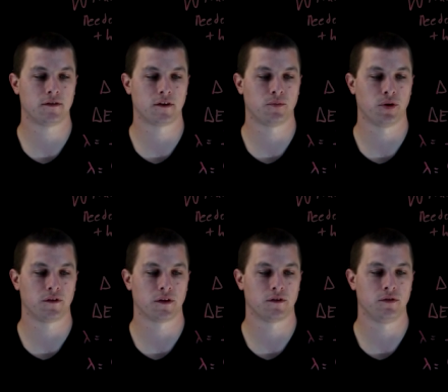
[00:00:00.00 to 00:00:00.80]

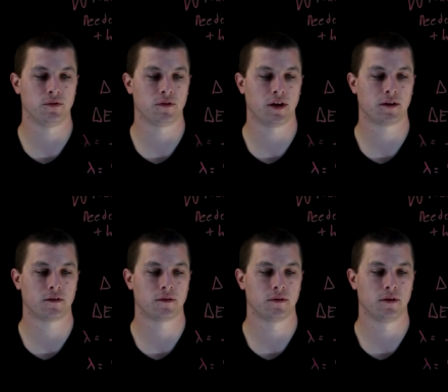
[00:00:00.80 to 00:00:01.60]

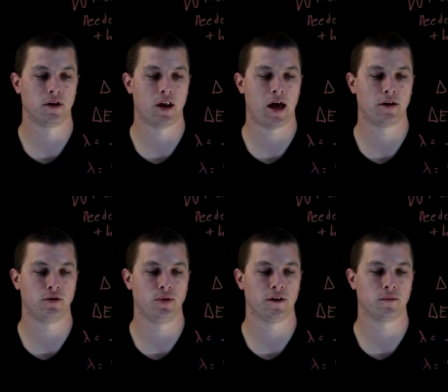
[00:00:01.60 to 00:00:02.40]
6.626, not
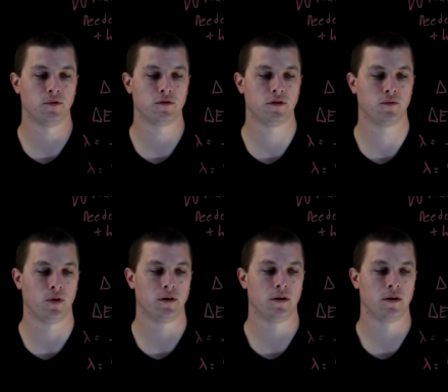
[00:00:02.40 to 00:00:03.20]
2 decimals, just
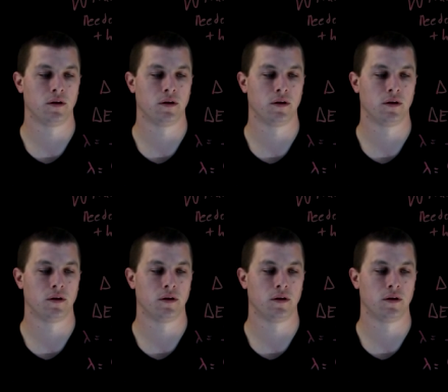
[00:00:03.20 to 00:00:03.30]
1,